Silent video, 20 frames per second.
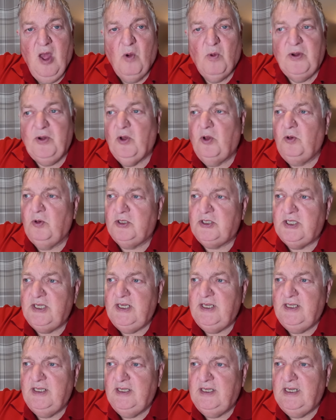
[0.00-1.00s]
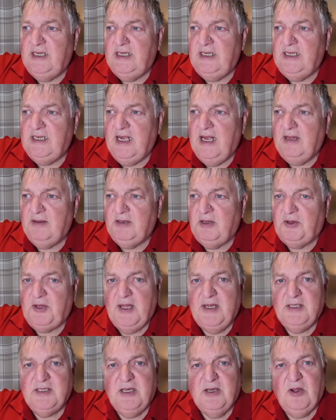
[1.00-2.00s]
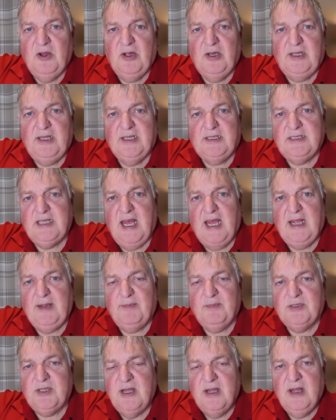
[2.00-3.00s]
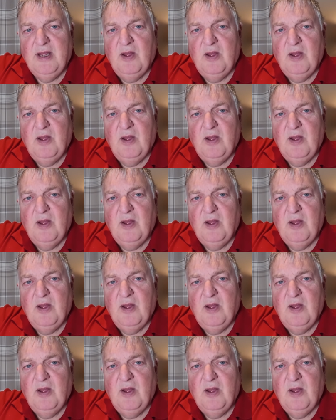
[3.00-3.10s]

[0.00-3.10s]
We'd all seen the things in earlier times.